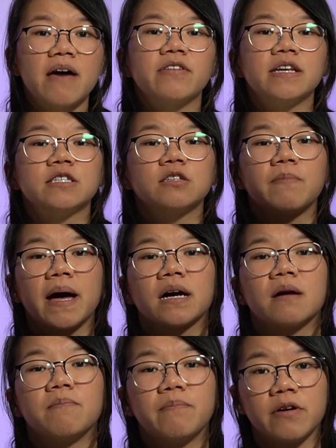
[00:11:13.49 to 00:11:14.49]
evidence to
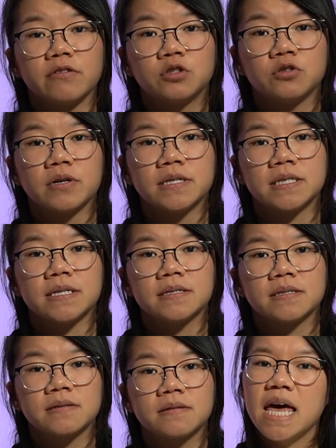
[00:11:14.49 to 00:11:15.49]
back up both
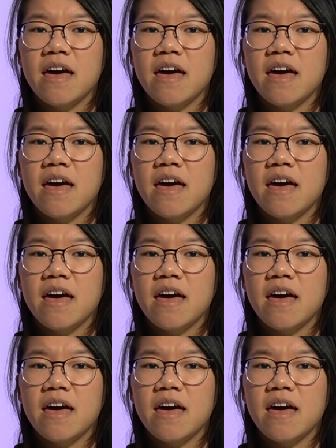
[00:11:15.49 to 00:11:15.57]
choices.